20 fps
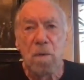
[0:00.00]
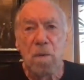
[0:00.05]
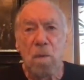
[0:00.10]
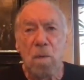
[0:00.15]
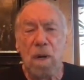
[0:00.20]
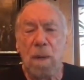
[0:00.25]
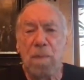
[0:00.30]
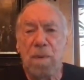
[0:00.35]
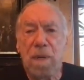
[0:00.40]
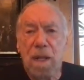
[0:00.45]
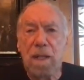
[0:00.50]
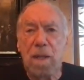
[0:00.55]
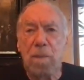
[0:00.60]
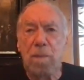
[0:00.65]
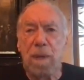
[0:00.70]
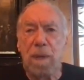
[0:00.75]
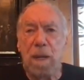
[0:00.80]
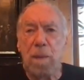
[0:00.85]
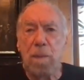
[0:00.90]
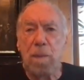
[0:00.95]
When I'm telling
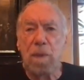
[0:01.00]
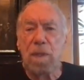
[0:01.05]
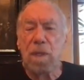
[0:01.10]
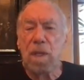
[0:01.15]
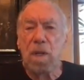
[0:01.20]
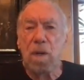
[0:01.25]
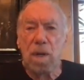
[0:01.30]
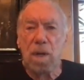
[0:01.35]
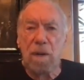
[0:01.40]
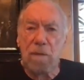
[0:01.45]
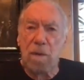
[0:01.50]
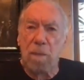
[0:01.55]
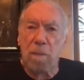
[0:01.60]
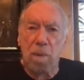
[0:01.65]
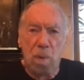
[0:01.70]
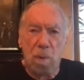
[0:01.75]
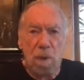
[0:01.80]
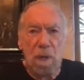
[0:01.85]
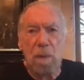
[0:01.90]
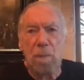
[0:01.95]
people you don't have to
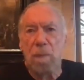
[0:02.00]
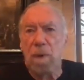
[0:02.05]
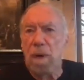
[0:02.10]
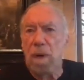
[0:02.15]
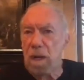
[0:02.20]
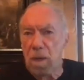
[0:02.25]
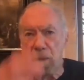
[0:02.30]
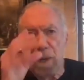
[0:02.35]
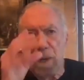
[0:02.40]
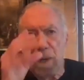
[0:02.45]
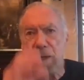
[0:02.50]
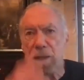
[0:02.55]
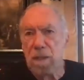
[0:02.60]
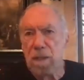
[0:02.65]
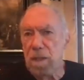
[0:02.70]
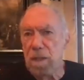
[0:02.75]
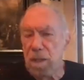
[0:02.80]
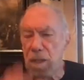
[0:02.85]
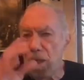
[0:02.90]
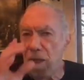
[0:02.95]
pour it in margaritas
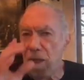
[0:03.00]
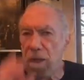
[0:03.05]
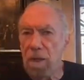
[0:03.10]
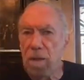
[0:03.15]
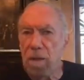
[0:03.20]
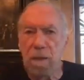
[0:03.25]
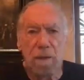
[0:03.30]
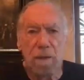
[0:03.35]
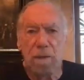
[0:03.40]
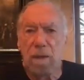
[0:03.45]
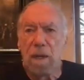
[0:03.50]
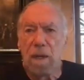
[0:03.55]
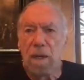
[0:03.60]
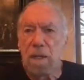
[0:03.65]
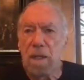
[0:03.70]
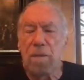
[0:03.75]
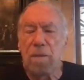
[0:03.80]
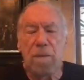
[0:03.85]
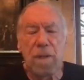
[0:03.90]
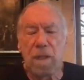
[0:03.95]
until you know you
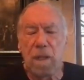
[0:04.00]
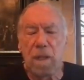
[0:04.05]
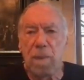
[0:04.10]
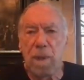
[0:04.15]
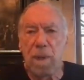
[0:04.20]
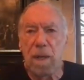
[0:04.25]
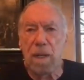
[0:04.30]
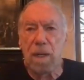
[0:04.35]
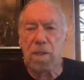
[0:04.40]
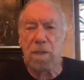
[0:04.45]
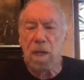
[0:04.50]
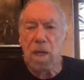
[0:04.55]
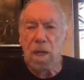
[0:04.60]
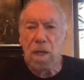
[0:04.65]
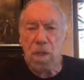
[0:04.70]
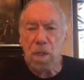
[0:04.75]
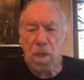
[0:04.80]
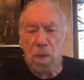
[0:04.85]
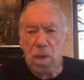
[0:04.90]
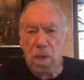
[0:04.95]
you feel a buzz,
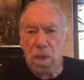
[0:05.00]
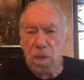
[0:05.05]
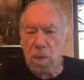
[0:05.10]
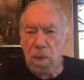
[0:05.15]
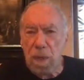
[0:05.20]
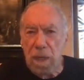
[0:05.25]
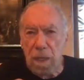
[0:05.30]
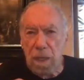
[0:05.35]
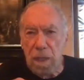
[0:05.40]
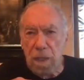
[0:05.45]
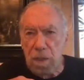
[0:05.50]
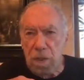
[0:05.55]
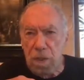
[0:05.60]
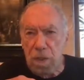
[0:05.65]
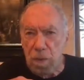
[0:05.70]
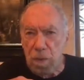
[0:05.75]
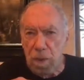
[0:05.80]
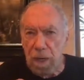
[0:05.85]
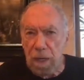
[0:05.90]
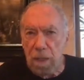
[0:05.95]
you could drink it
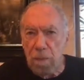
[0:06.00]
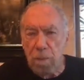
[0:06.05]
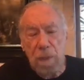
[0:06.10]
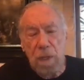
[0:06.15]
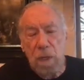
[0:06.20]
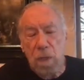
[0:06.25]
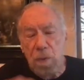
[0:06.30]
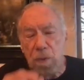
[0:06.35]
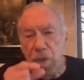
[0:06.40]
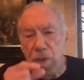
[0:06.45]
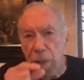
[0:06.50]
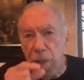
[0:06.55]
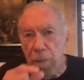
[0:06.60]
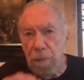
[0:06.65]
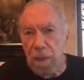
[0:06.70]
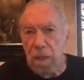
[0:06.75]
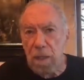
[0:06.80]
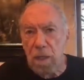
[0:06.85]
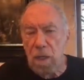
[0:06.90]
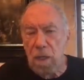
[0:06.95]
straight, but you sip
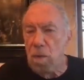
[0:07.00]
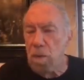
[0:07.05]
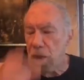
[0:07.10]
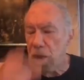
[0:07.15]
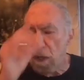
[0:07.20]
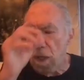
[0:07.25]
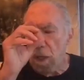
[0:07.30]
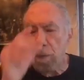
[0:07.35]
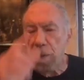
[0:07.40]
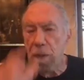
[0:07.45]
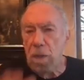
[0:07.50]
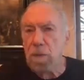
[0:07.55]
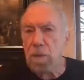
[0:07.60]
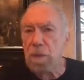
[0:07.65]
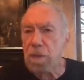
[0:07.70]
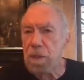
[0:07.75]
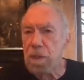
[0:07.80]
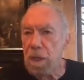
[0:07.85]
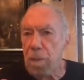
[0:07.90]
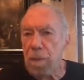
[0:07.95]
it. You don't gulp it, you
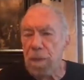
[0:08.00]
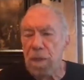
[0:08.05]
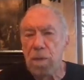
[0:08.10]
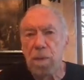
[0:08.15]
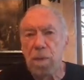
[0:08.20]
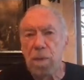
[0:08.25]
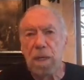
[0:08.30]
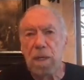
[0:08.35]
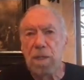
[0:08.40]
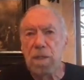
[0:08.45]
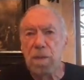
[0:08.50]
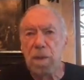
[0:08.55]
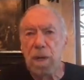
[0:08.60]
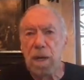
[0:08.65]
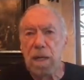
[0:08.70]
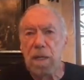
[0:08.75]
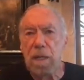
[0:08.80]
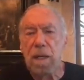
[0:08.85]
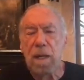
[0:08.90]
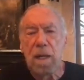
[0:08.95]
just sip and drink it
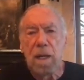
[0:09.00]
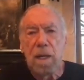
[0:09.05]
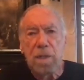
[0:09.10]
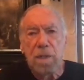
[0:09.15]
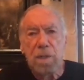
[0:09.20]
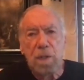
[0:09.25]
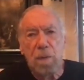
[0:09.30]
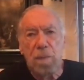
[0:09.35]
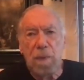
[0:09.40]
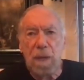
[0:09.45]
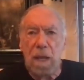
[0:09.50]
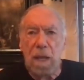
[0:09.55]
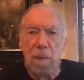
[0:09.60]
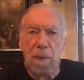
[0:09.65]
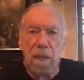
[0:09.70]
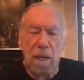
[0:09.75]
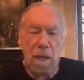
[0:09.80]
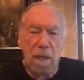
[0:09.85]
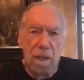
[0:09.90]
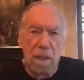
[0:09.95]
straight. So
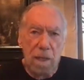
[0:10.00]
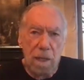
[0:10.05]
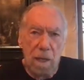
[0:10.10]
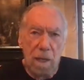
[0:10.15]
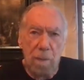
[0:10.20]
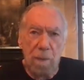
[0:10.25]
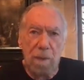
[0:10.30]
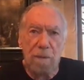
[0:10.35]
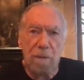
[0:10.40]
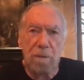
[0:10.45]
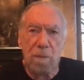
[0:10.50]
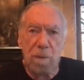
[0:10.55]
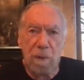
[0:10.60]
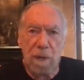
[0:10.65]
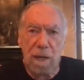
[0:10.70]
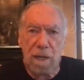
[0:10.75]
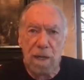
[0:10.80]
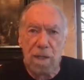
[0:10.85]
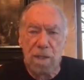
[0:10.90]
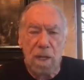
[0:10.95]
maybe a couple of
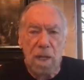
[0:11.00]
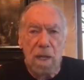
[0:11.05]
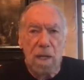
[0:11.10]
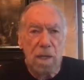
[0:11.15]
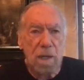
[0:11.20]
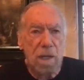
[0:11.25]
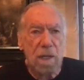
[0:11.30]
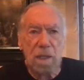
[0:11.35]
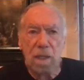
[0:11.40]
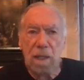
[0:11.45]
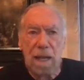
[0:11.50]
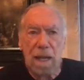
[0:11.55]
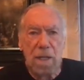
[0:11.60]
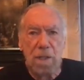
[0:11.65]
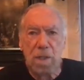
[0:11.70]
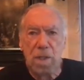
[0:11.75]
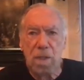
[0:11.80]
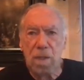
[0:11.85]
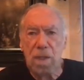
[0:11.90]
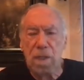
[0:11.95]
drinks could
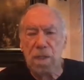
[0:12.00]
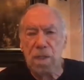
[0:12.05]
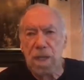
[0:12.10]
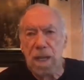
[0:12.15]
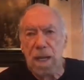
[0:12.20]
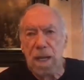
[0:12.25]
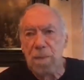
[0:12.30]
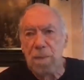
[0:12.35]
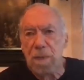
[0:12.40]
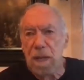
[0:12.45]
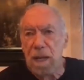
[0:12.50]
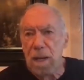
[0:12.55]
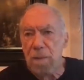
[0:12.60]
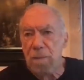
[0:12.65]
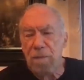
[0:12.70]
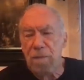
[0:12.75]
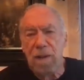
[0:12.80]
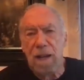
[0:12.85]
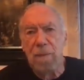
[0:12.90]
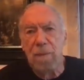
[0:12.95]
last you the same
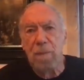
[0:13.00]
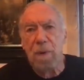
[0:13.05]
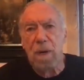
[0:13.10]
time five